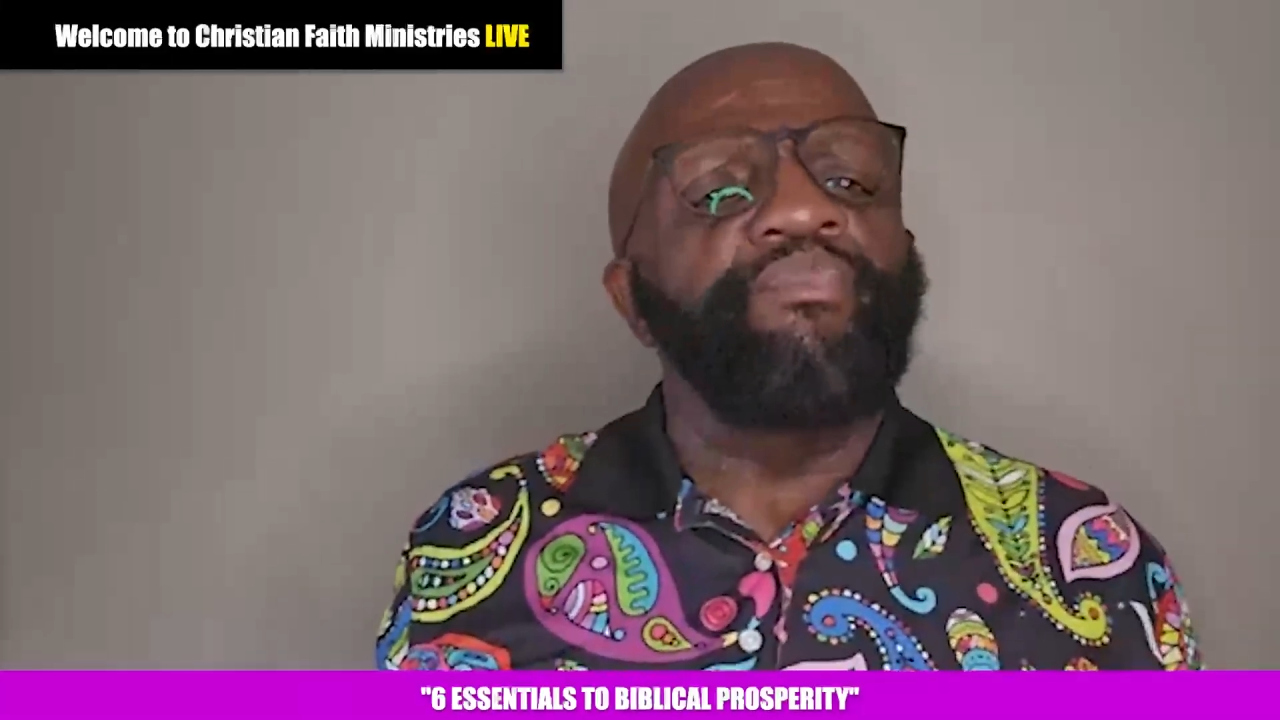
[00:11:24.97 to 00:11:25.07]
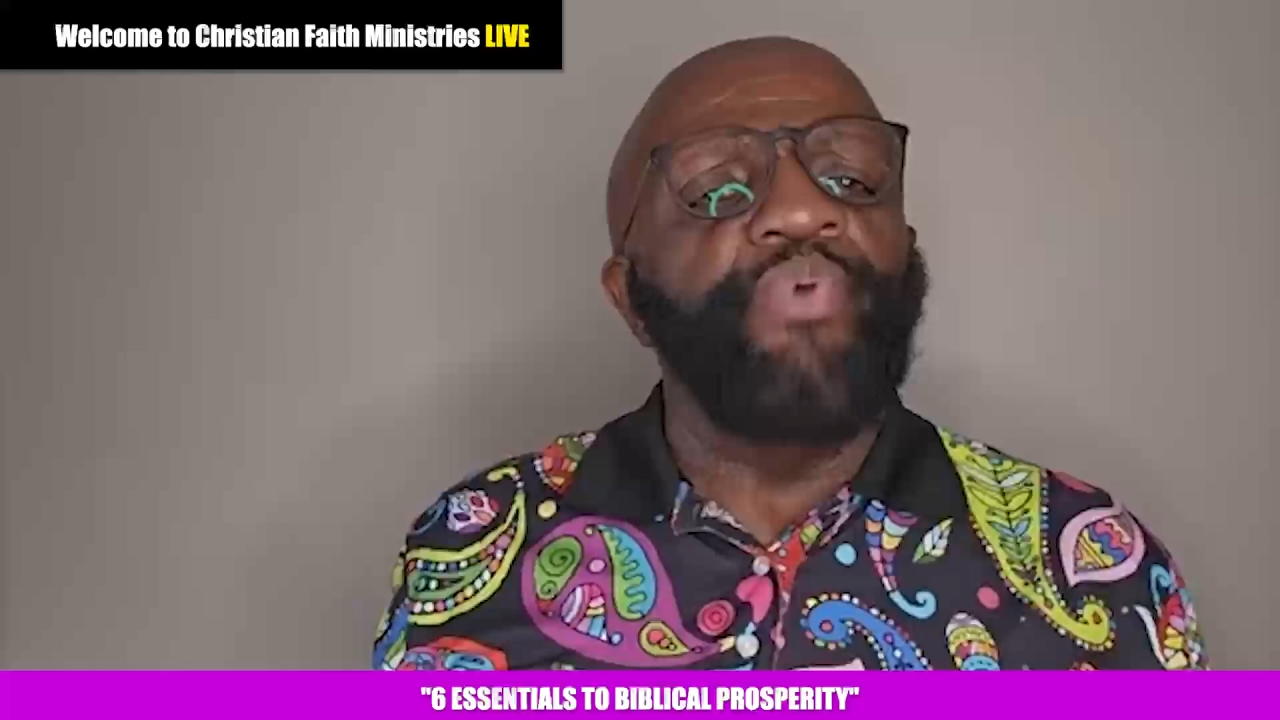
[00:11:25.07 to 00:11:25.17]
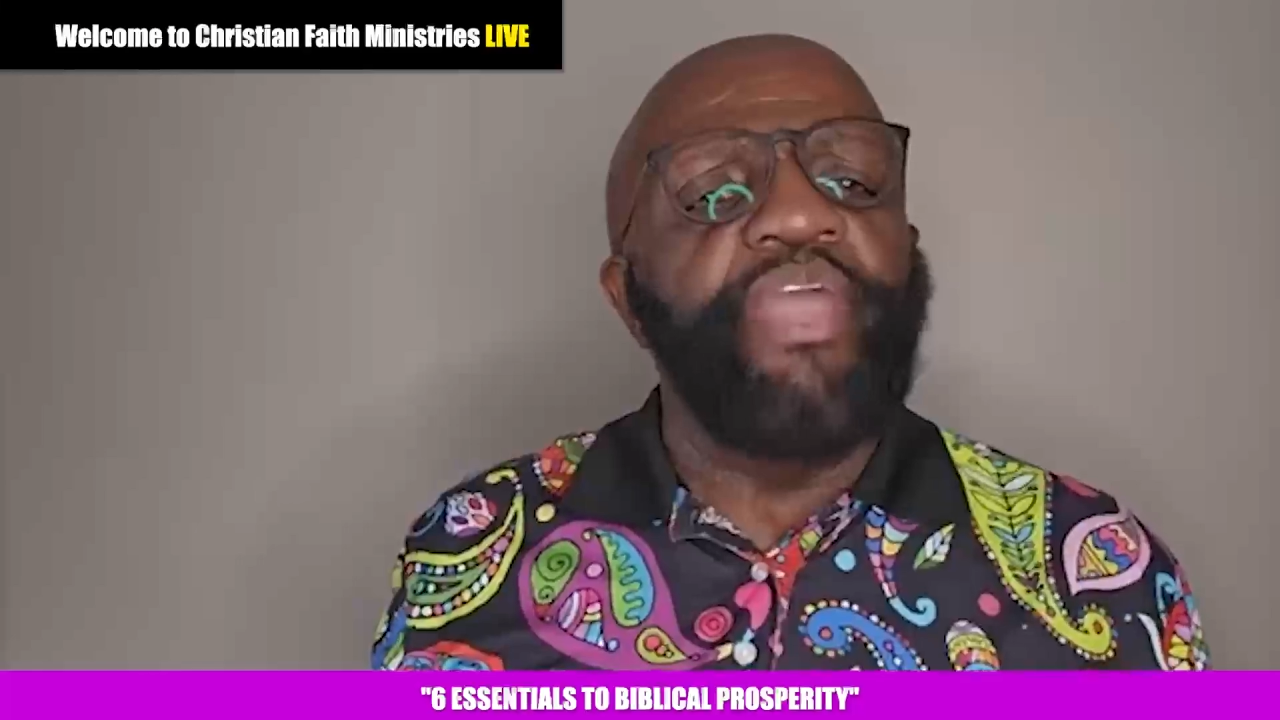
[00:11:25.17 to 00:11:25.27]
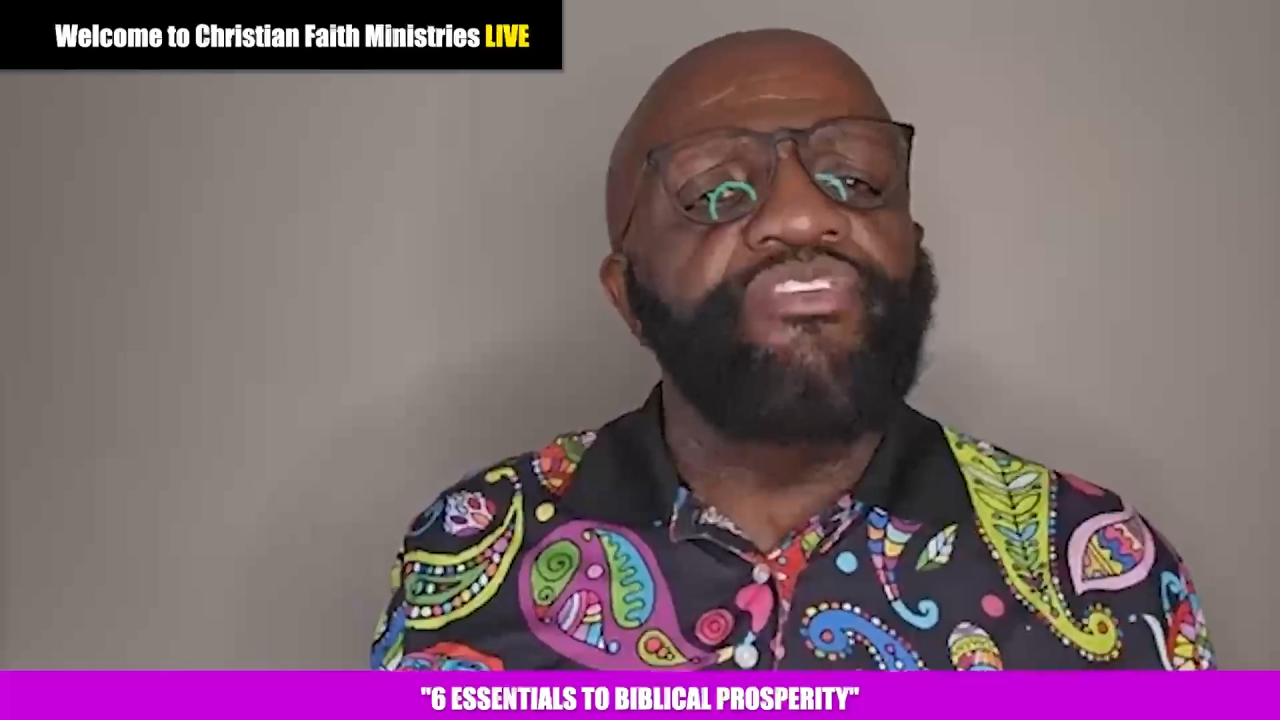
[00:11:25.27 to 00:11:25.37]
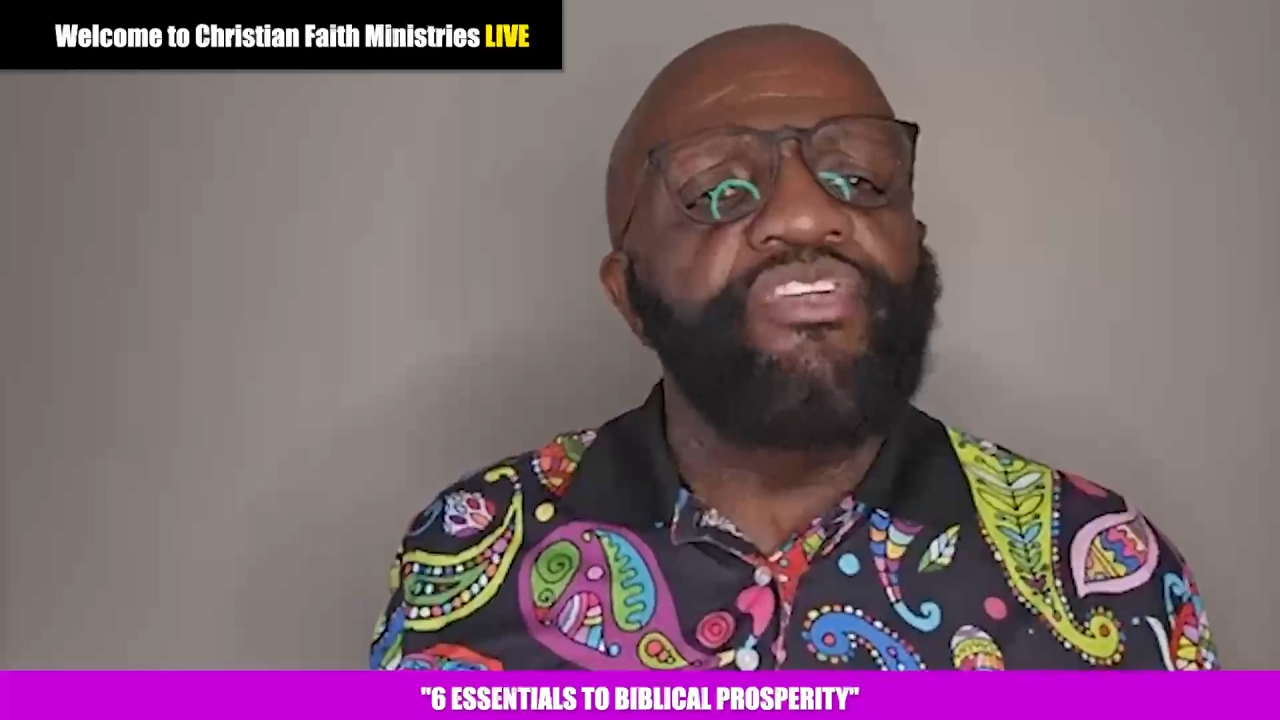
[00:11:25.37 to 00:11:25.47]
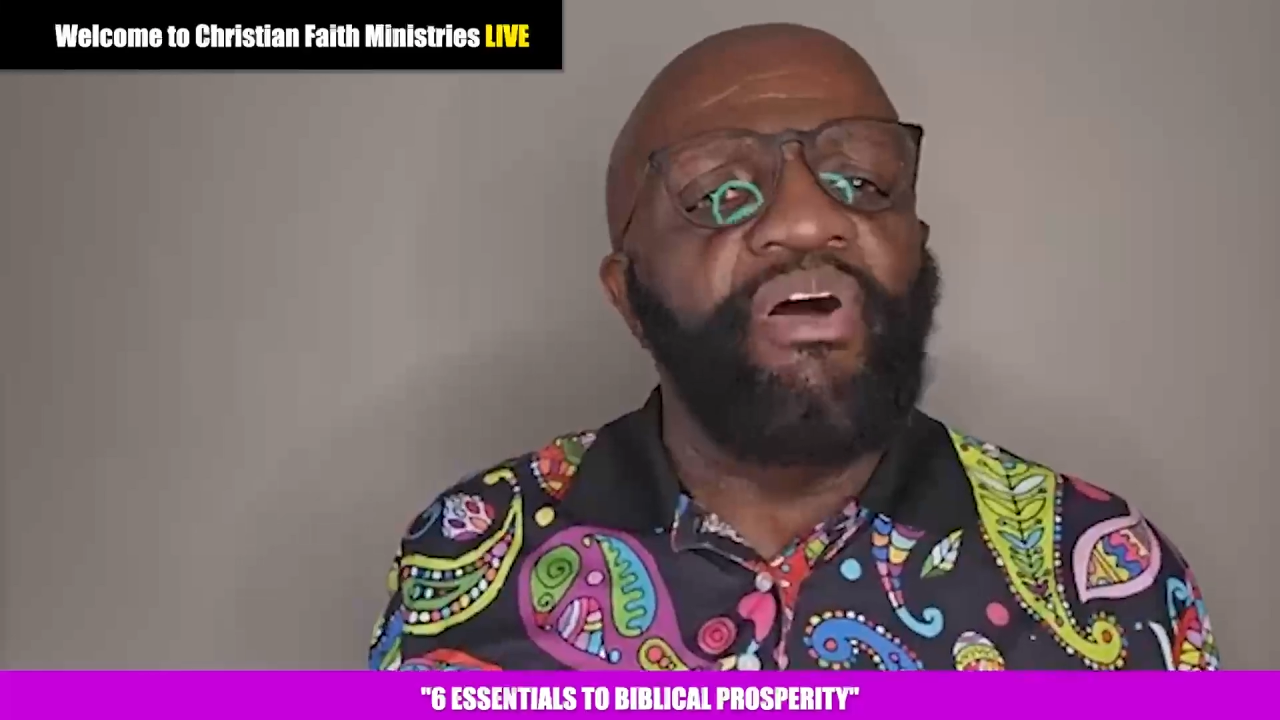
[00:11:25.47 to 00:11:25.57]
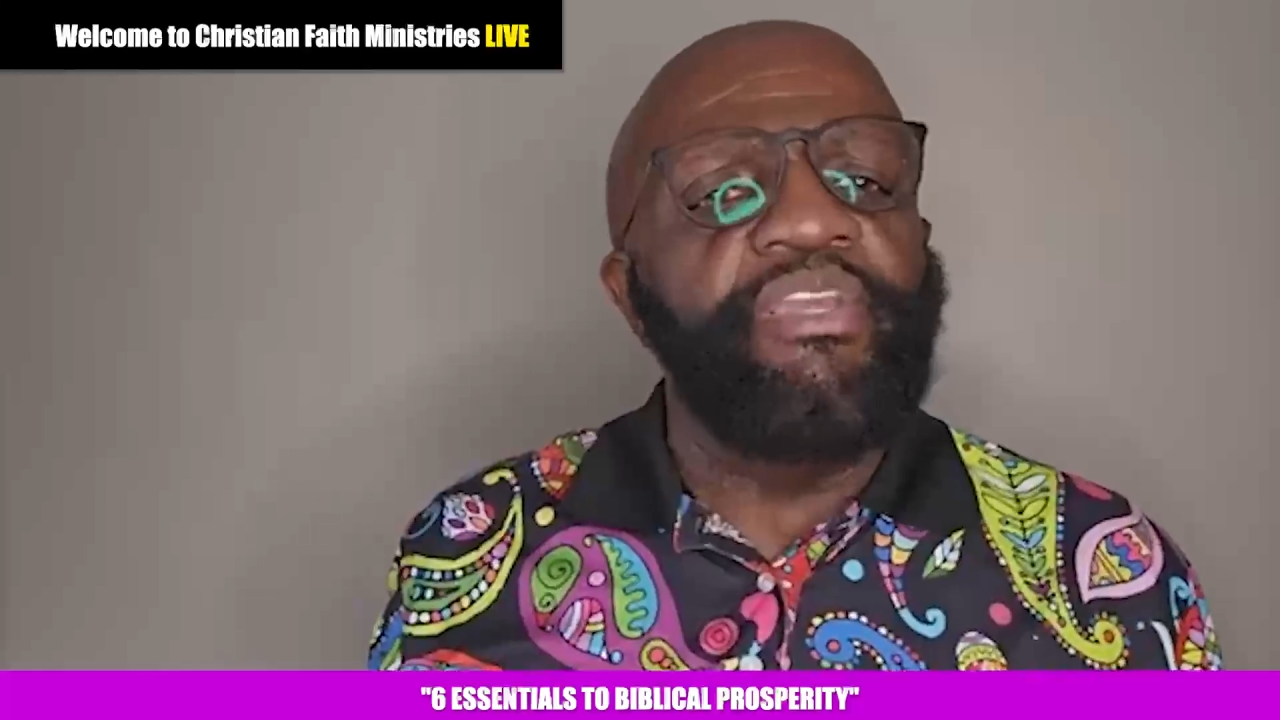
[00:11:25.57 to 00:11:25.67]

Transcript: rich.